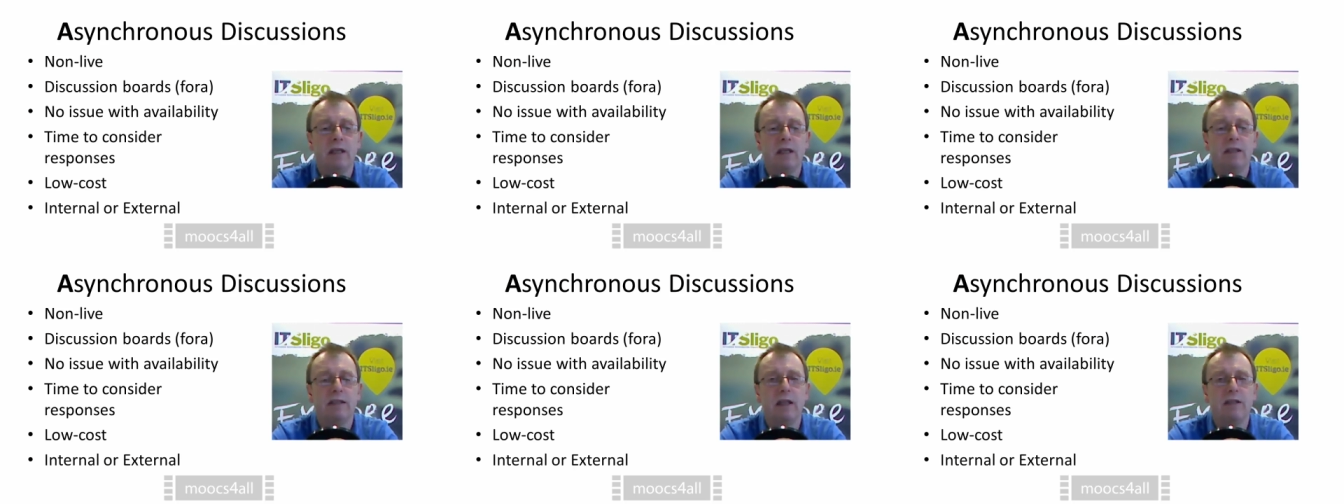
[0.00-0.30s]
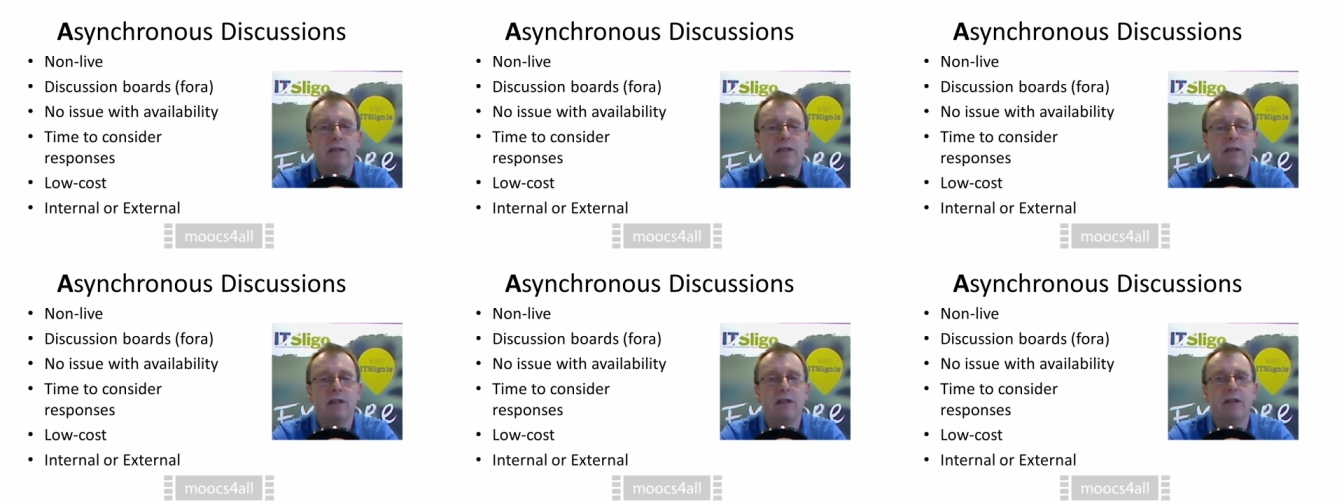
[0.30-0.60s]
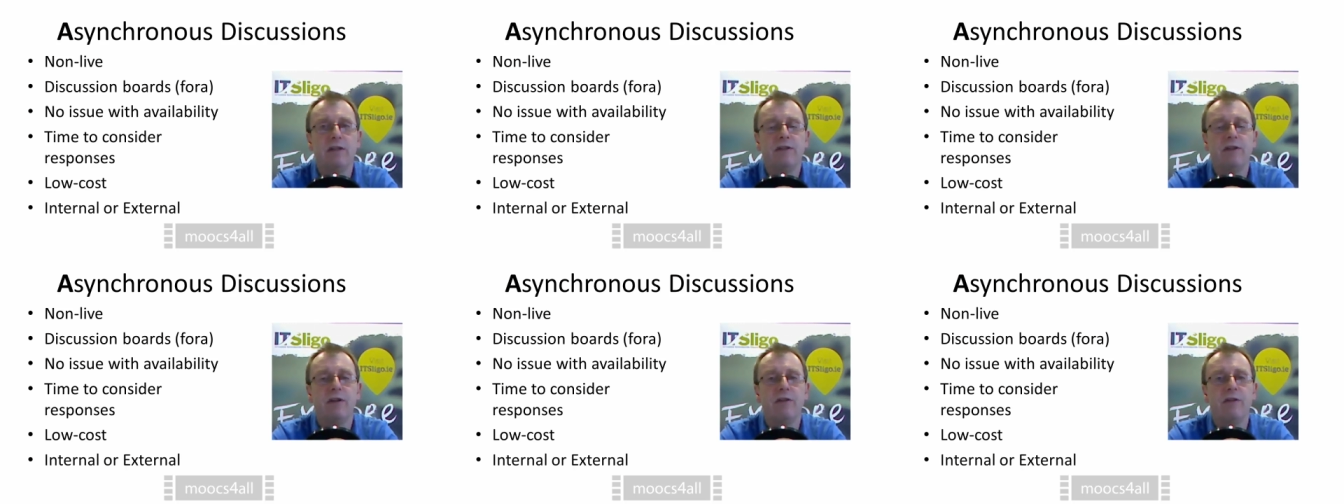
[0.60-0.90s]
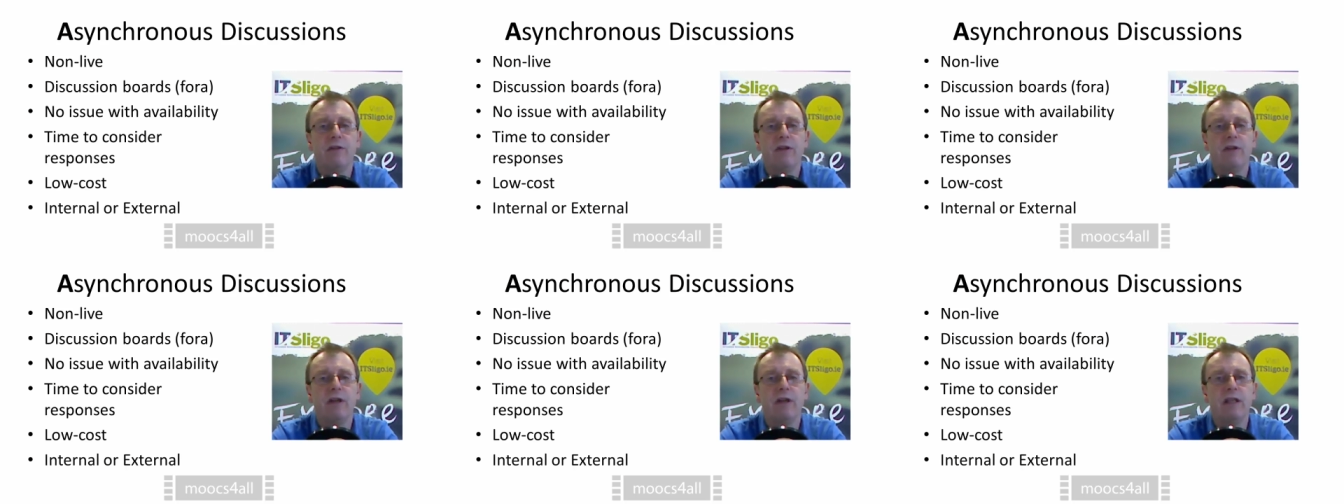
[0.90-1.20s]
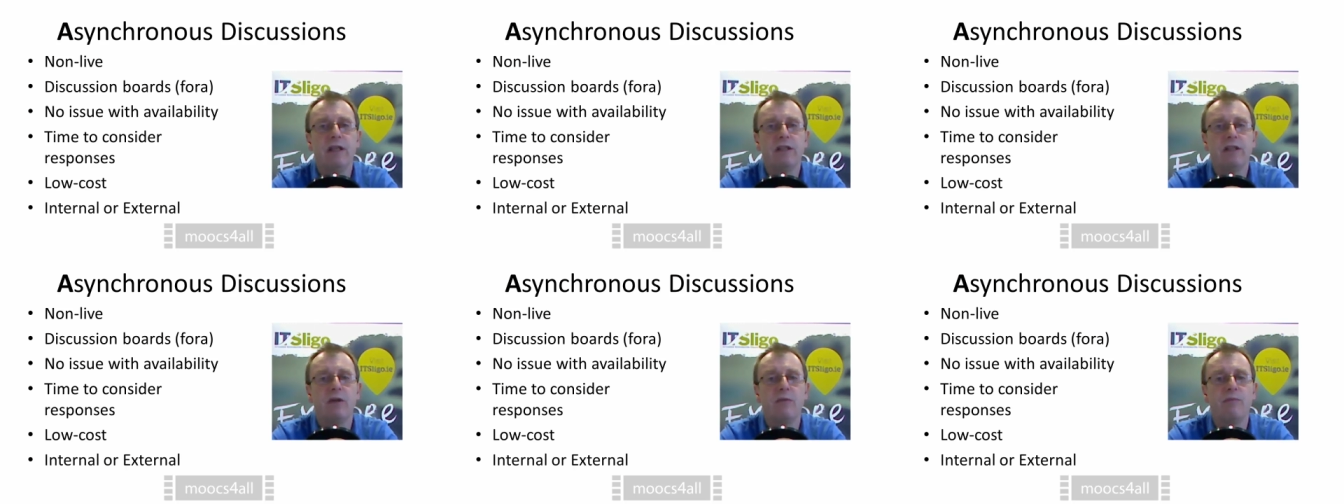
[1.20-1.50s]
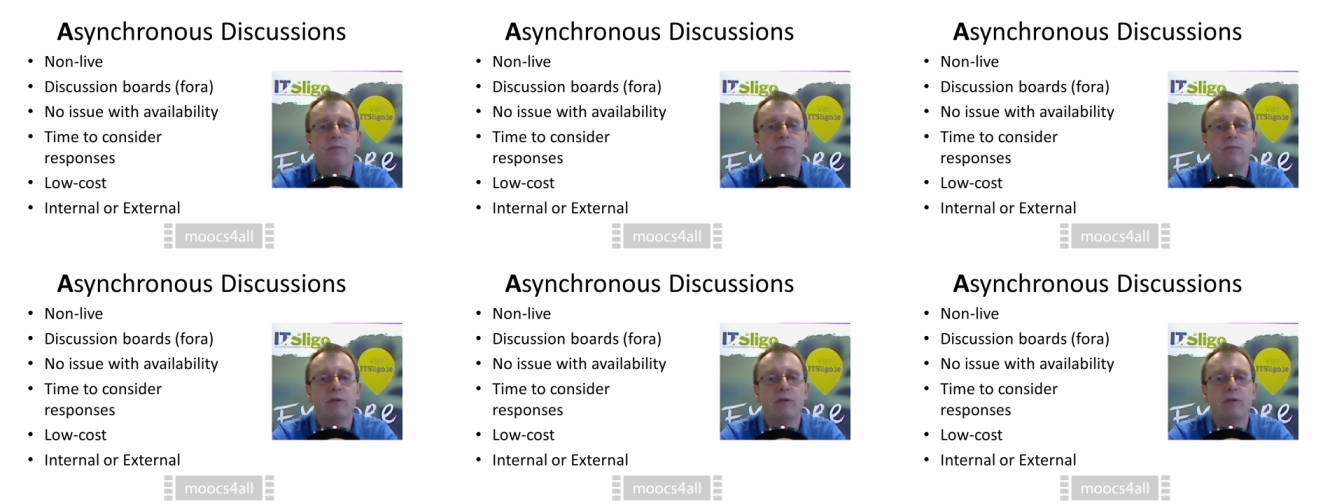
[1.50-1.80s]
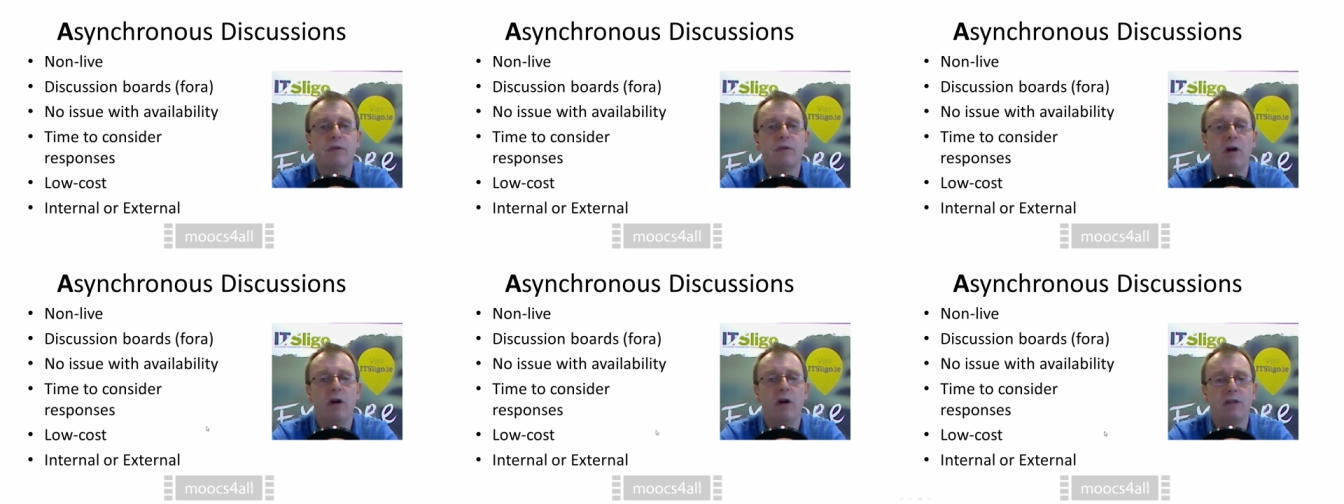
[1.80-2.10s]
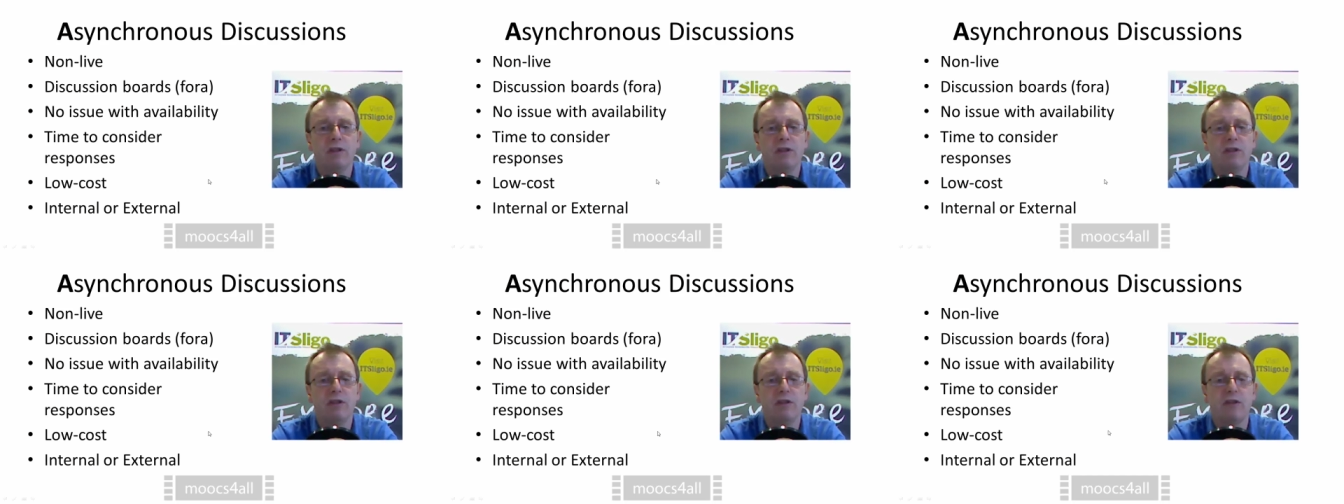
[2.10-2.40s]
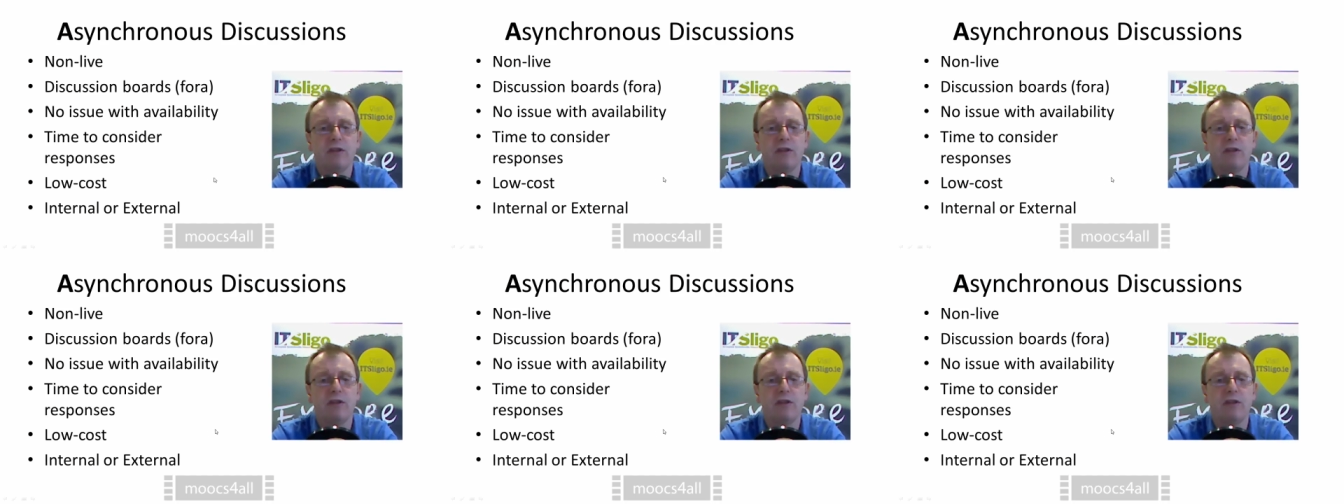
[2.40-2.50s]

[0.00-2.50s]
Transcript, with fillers: that there is some costs